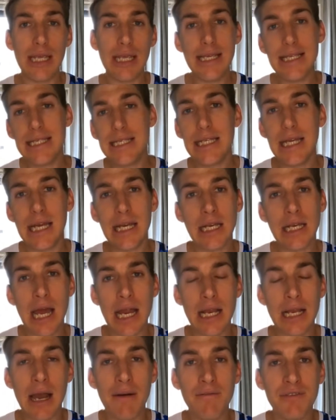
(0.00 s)
easy
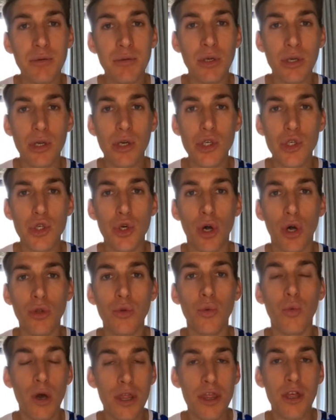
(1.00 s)
and comfortable and
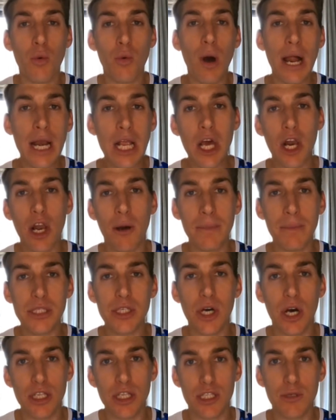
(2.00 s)
controlled with a 1
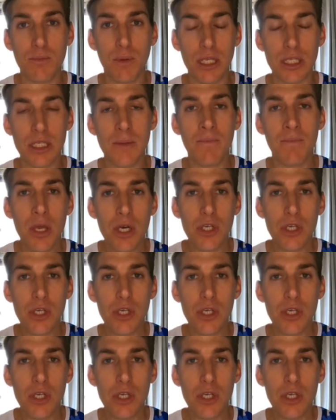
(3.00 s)
kilometer hotspot.